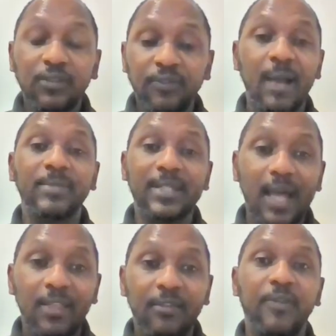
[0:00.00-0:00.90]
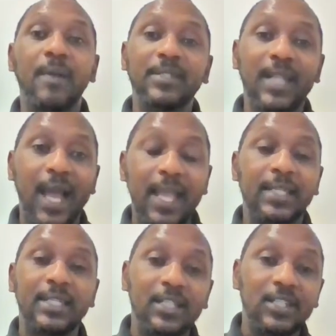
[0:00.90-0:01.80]
Those farms are the farms that
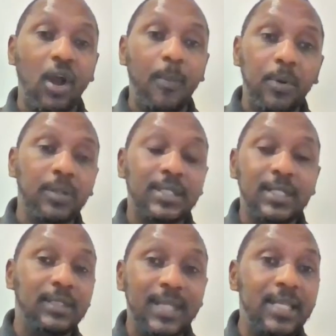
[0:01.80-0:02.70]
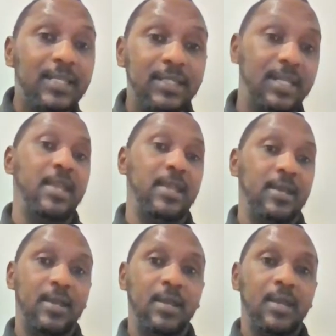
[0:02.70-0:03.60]
exist up until this
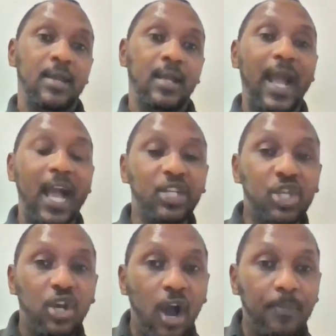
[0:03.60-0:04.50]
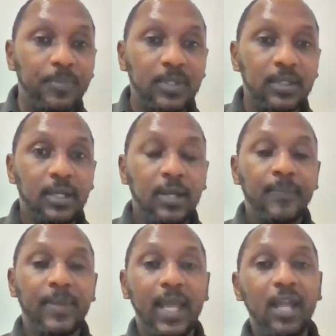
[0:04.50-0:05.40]
day. Cash crops,
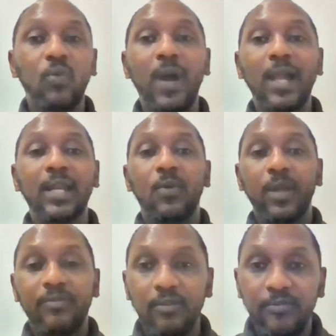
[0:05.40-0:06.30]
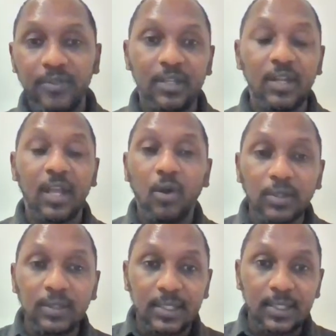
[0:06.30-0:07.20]
and one the way for feed the
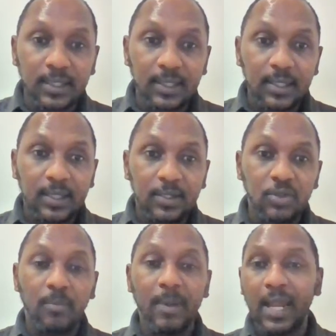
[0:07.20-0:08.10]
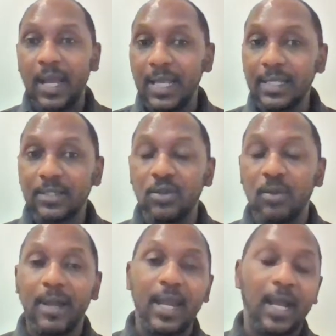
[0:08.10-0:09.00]
country. Some man are rice,
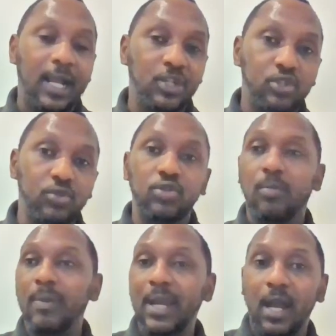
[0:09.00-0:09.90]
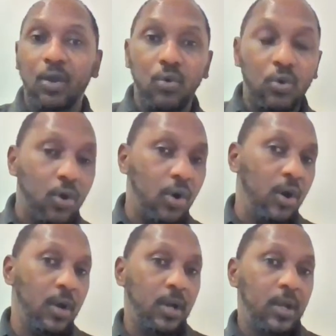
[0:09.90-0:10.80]
some man are cashew, some man are
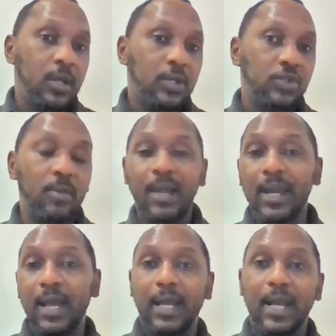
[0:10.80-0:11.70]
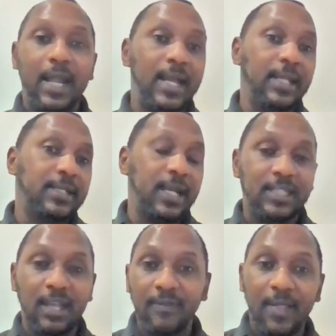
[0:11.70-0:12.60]
cocoa, some man are granite,
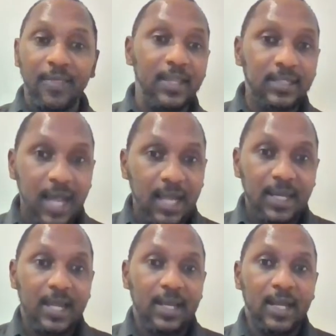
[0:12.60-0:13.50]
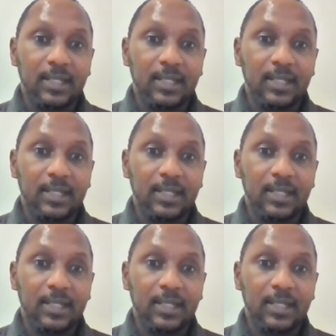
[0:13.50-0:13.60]
cassava, this, that.